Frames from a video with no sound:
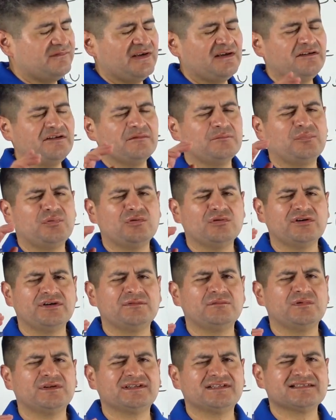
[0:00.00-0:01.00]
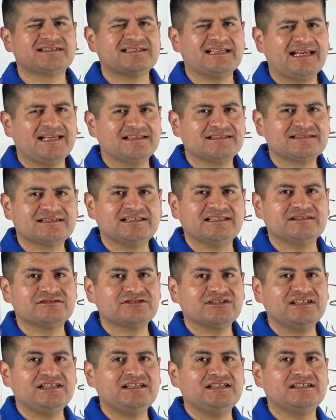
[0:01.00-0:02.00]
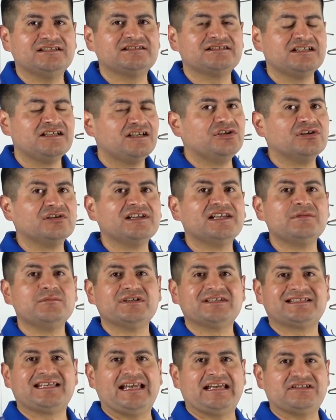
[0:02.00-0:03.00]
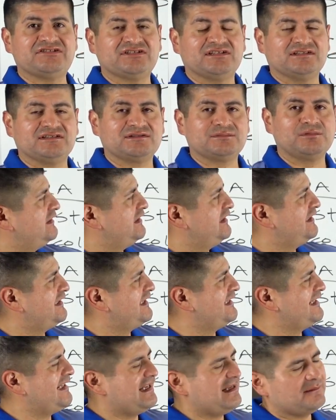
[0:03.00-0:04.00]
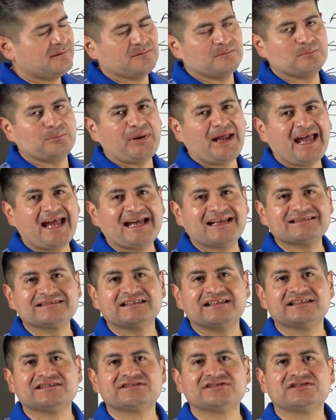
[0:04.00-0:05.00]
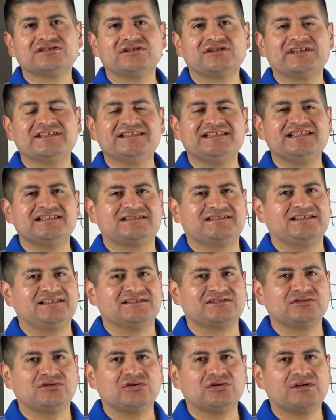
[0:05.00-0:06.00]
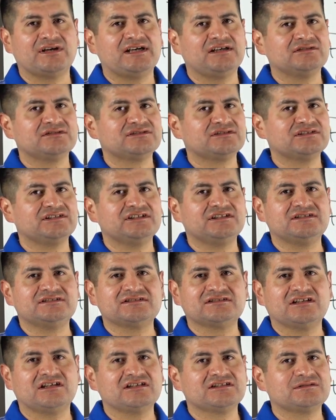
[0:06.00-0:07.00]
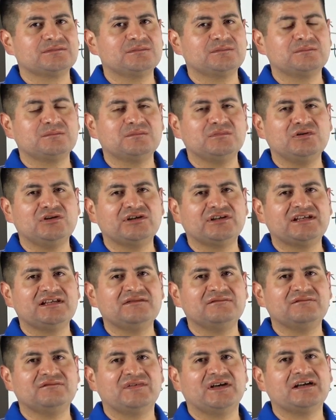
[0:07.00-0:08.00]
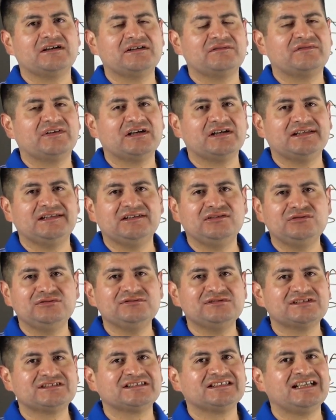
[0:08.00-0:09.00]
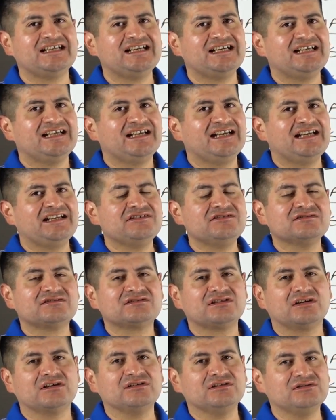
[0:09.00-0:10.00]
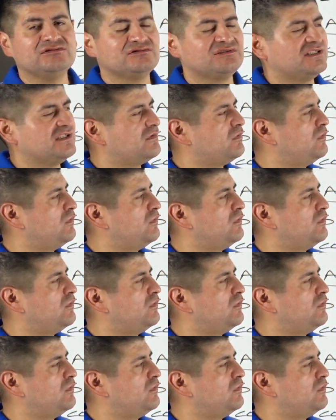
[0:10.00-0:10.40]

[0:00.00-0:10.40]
very important with the sand stitch is your limitations. It cannot pass a certain distance or else it starts looking very, very loose and you start losing